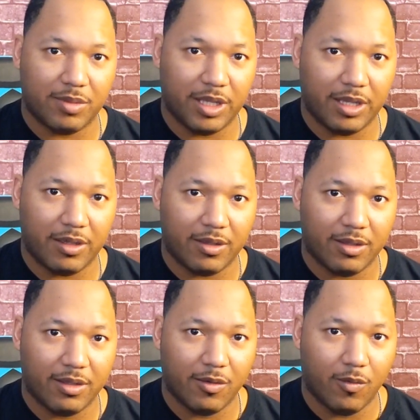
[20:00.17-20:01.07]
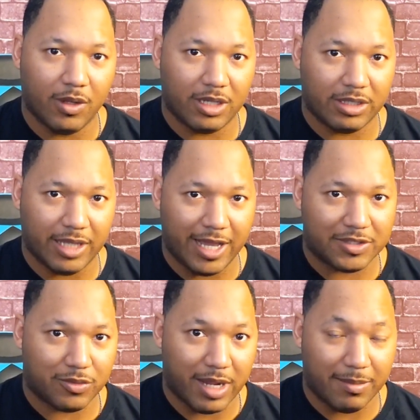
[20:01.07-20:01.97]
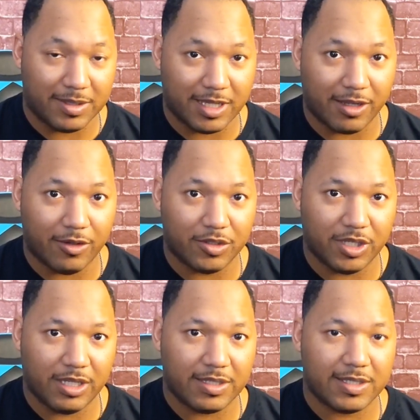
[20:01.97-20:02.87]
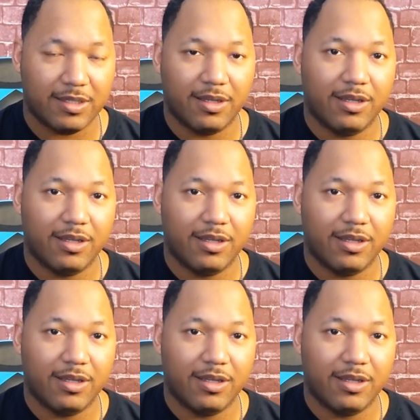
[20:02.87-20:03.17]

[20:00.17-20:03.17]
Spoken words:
be one of the last rabbits I go chase,